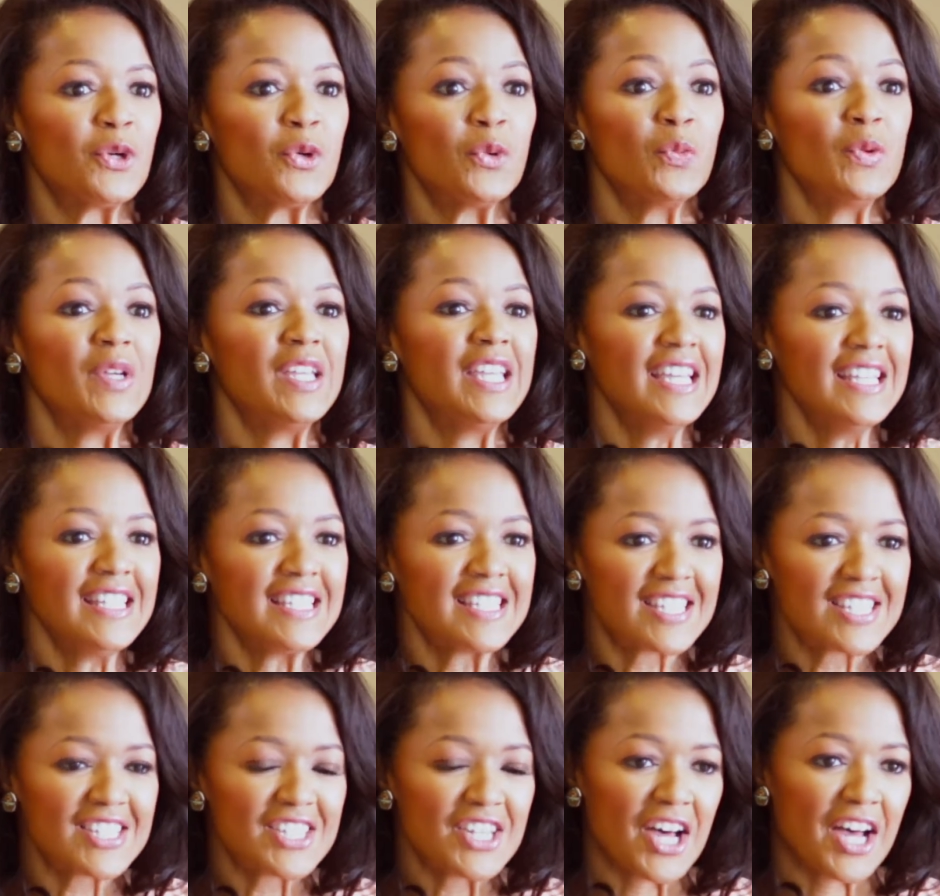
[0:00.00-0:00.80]
We
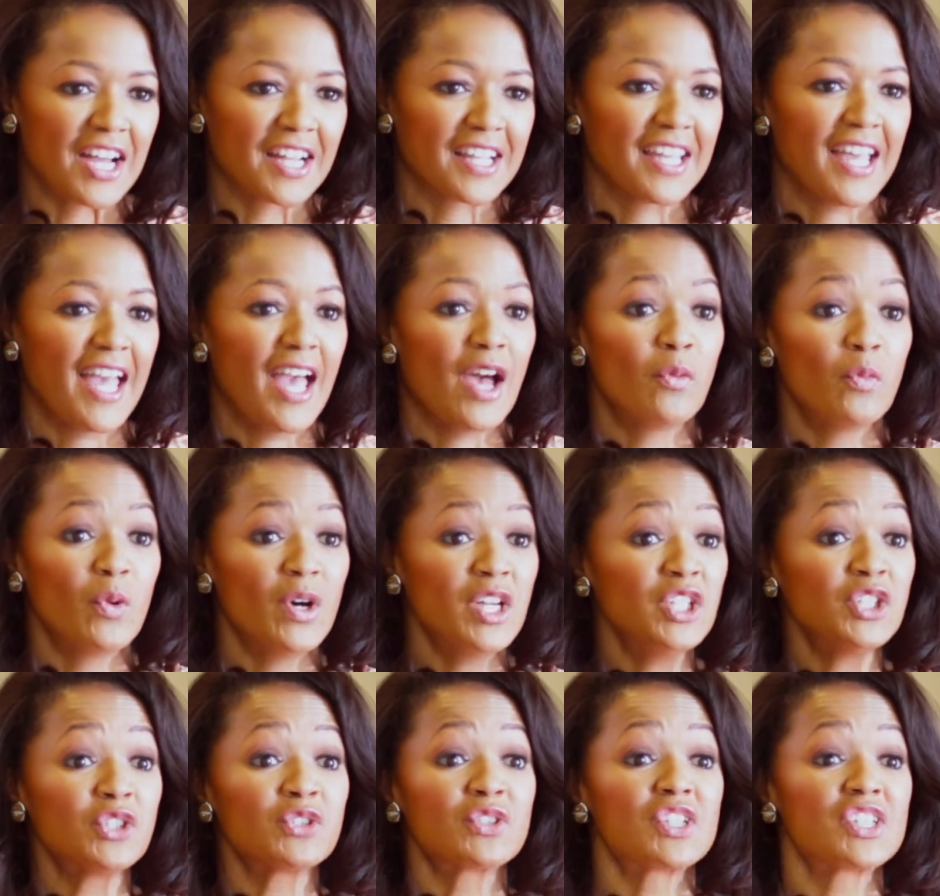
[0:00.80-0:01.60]
get stuck, and
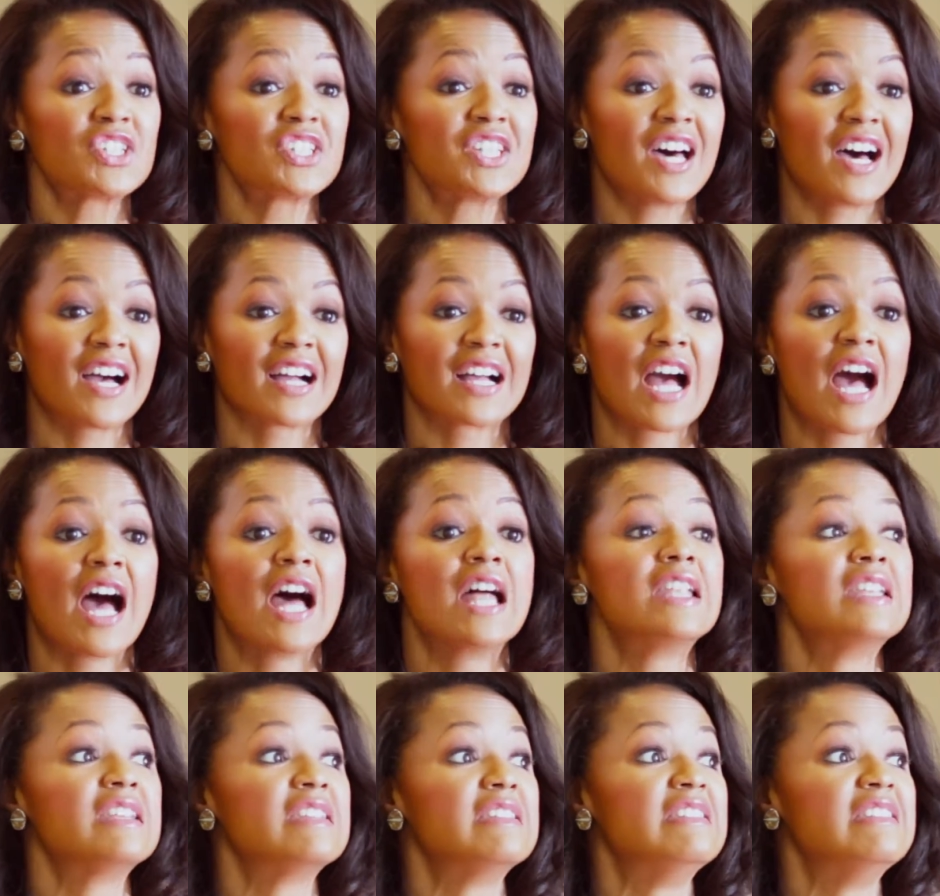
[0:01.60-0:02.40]
when you're stuck,
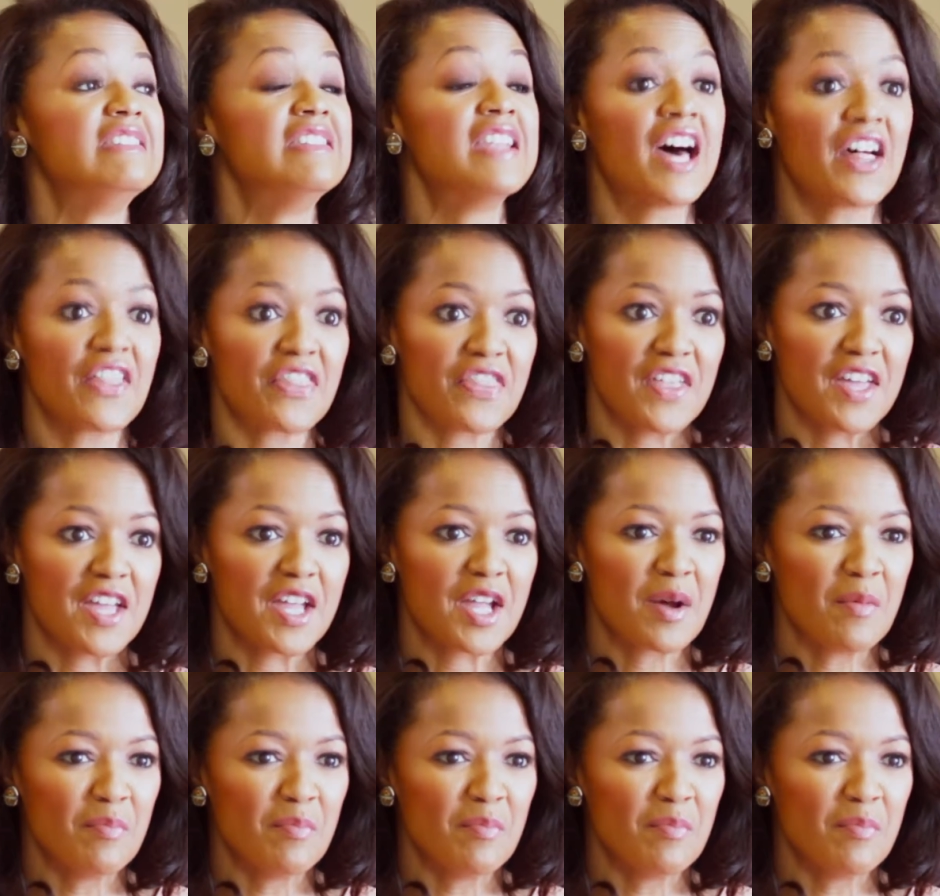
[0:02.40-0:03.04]
nothing